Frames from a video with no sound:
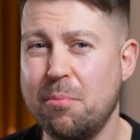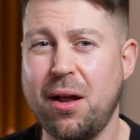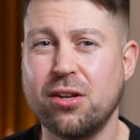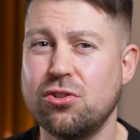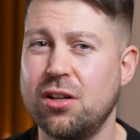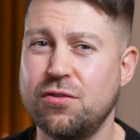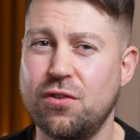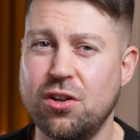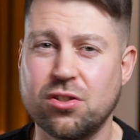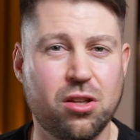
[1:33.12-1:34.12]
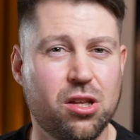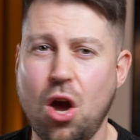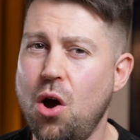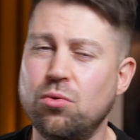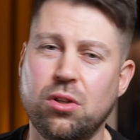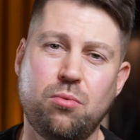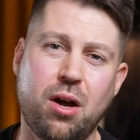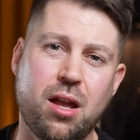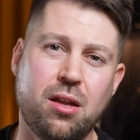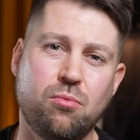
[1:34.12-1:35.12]
and bank transfers are the only
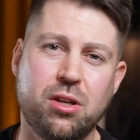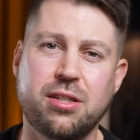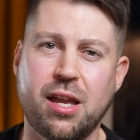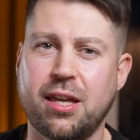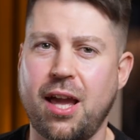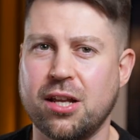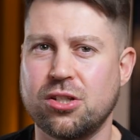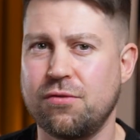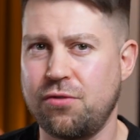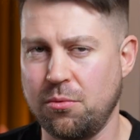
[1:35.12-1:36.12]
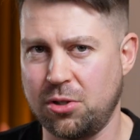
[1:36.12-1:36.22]
way we take cash from